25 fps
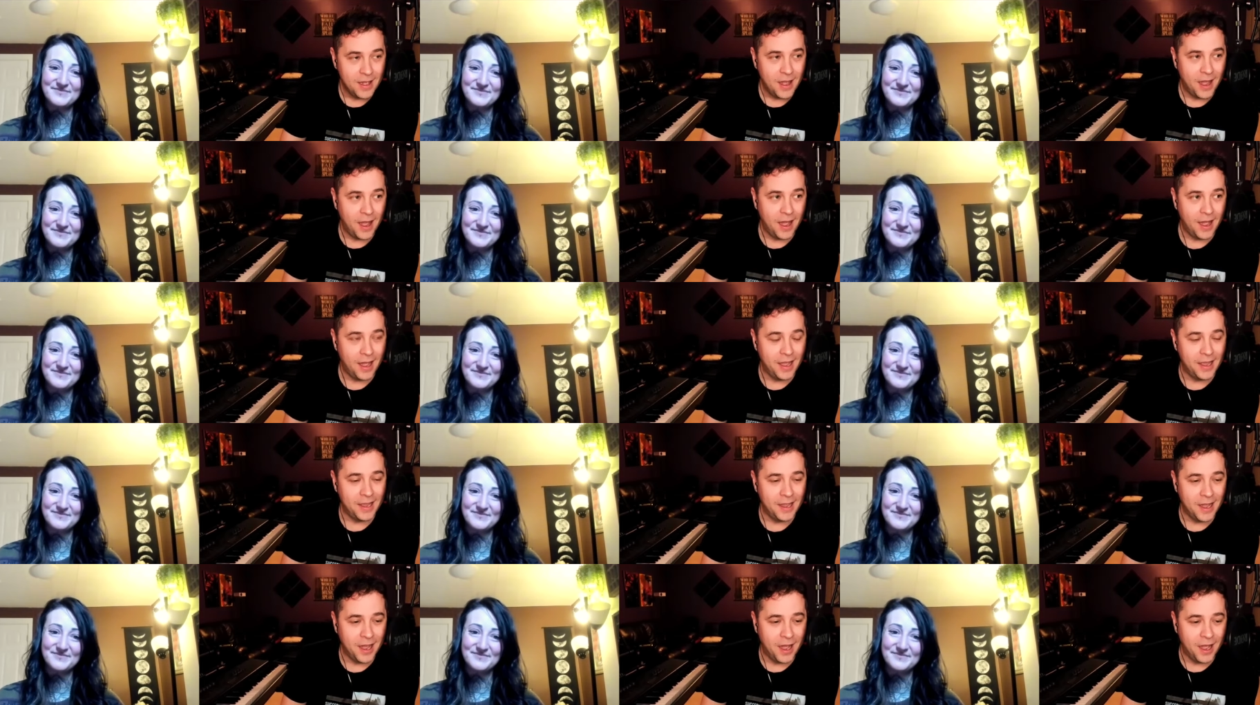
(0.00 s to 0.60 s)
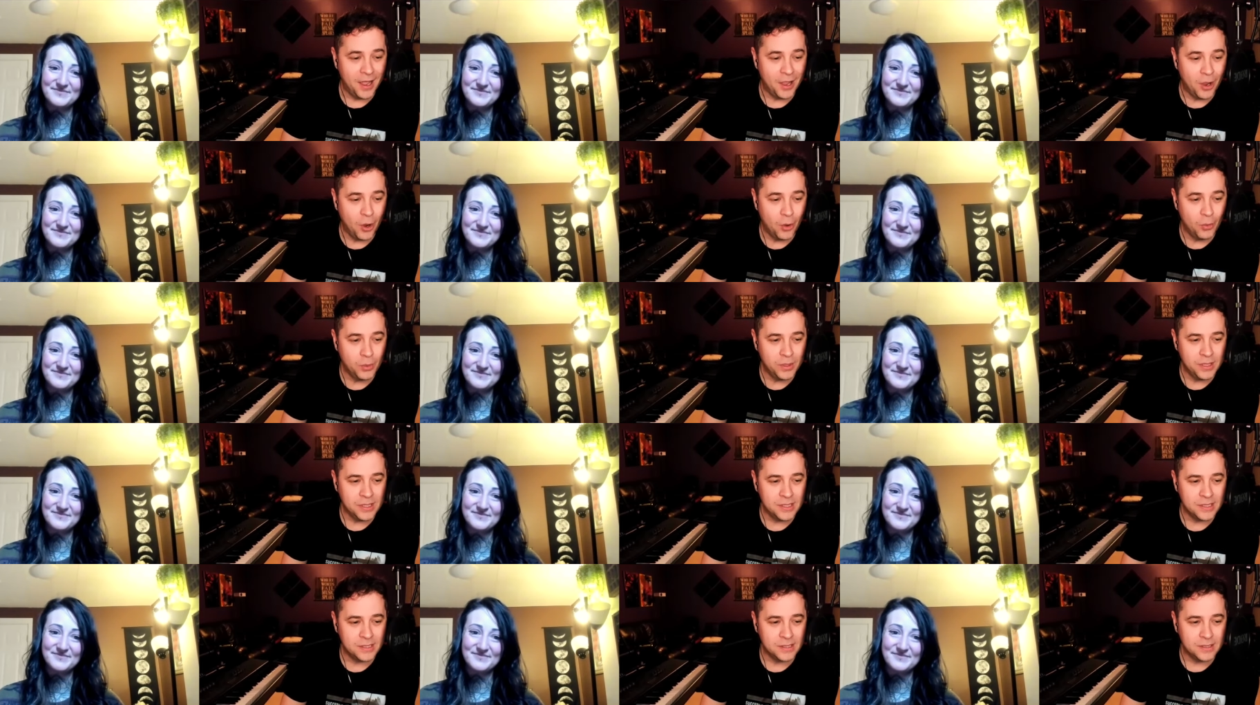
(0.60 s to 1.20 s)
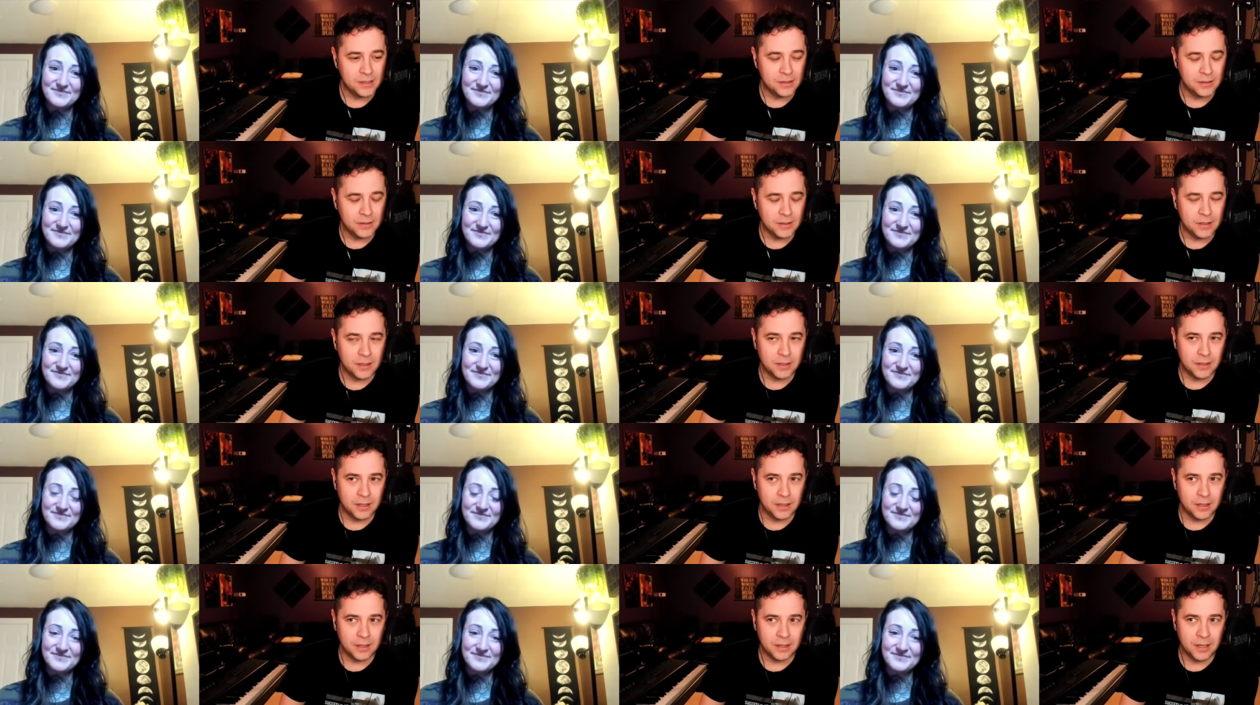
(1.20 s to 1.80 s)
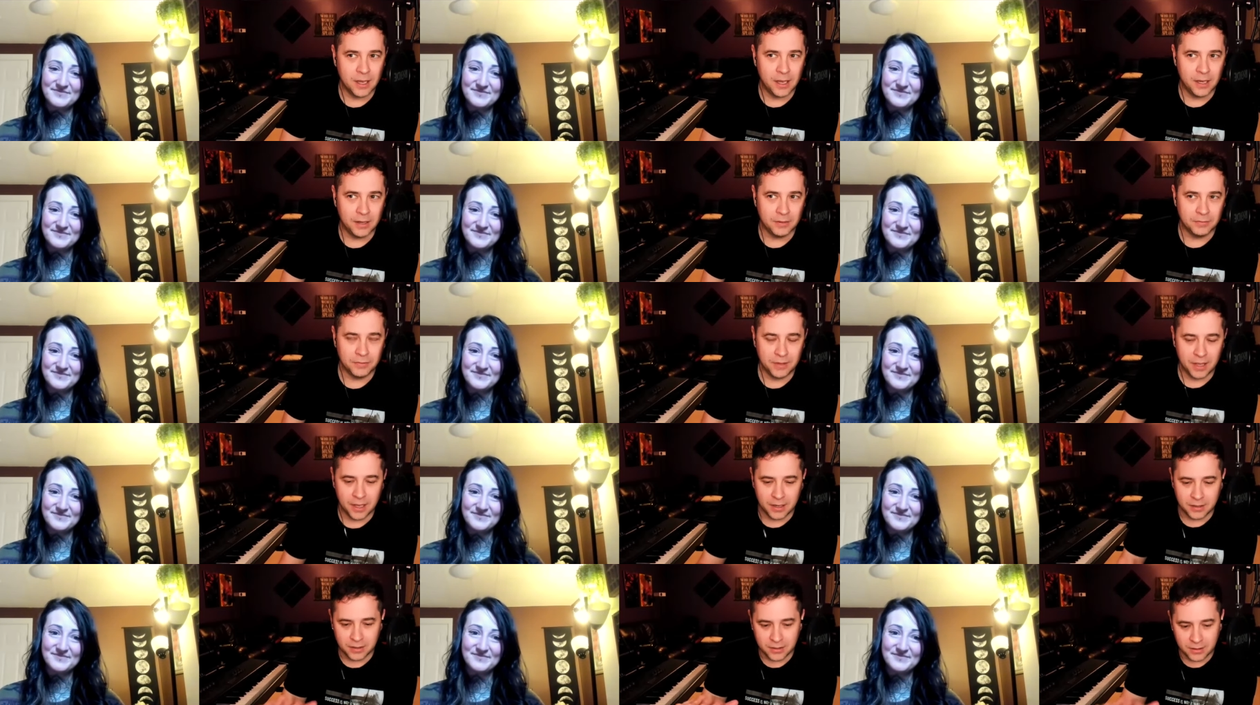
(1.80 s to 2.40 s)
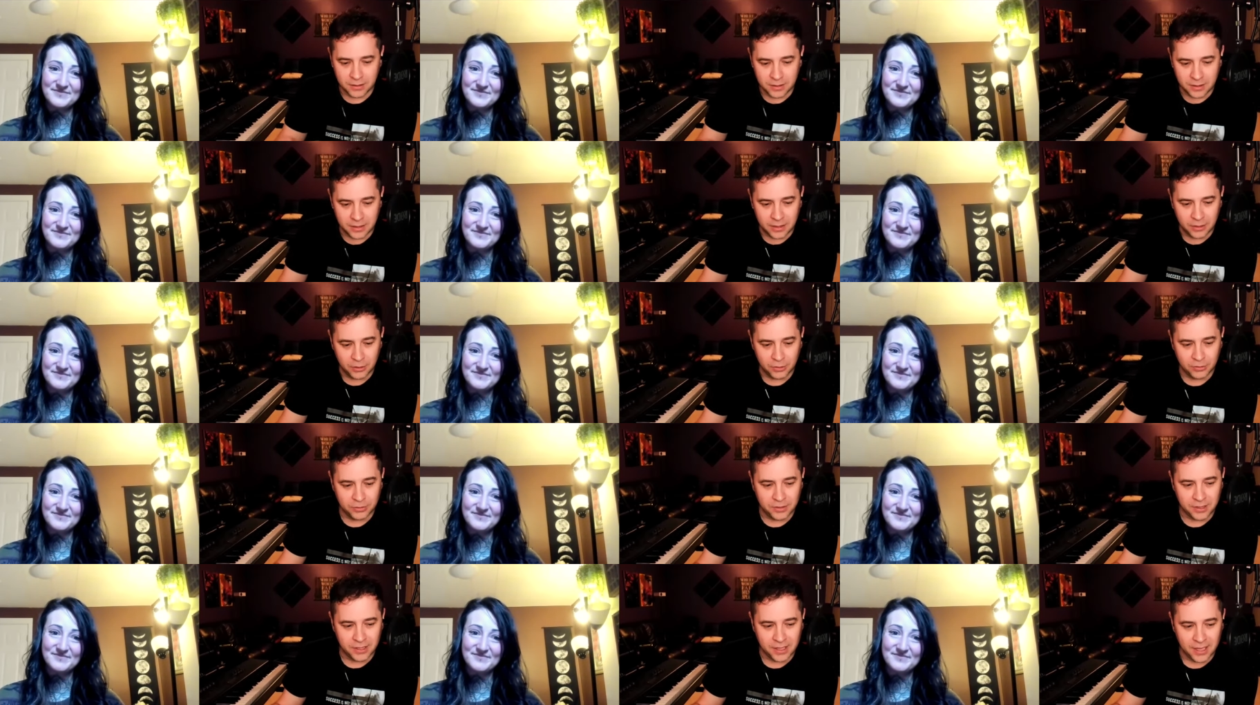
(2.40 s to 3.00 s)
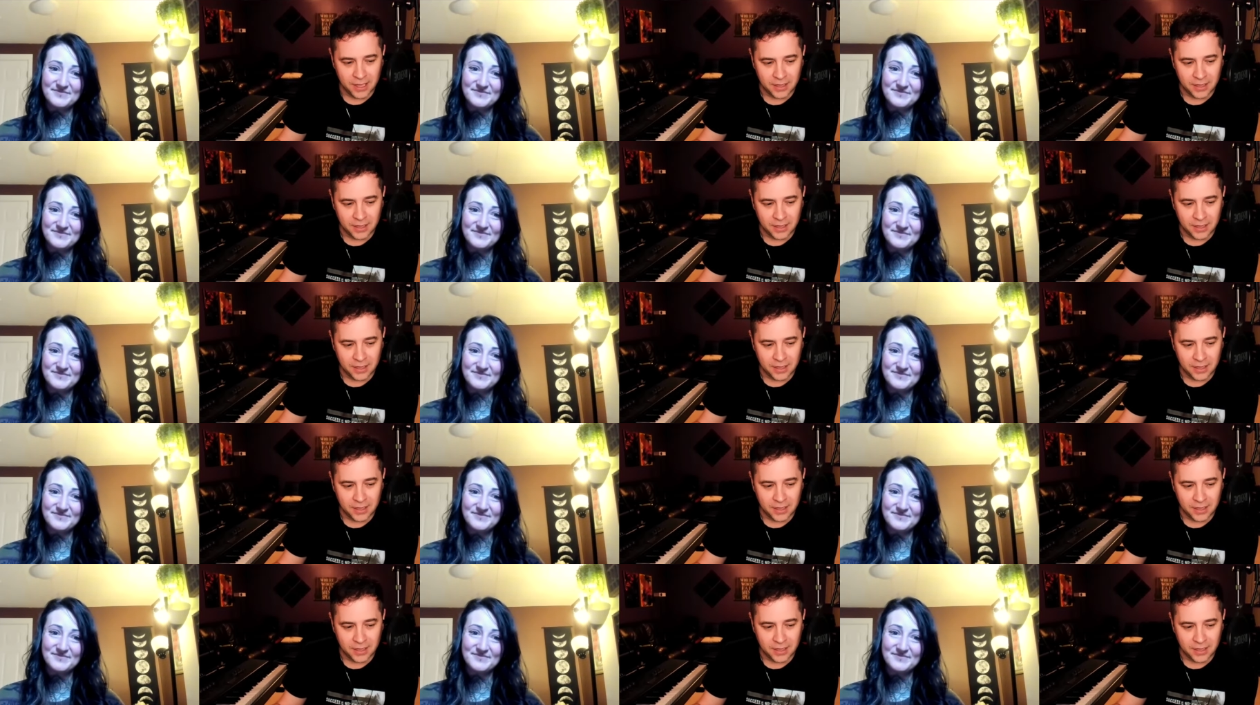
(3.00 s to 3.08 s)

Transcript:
Speaker 1: I I always kind of get near the